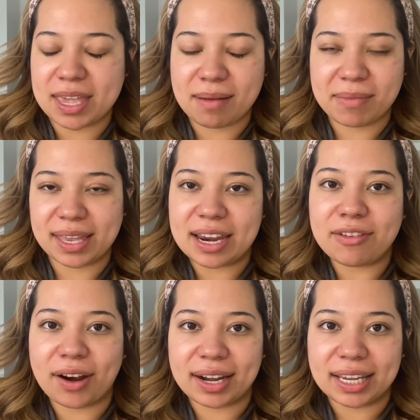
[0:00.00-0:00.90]
I'm getting
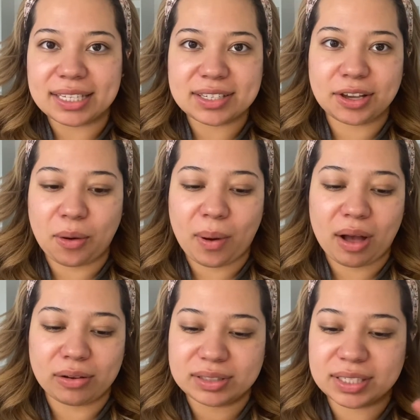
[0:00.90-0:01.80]
ready to go
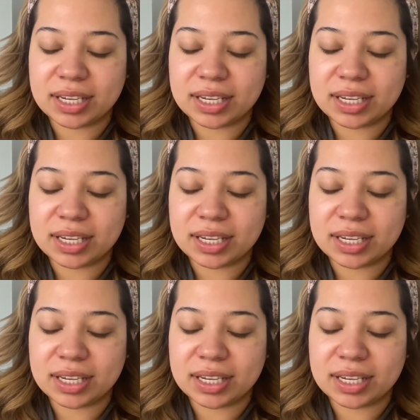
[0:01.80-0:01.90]
out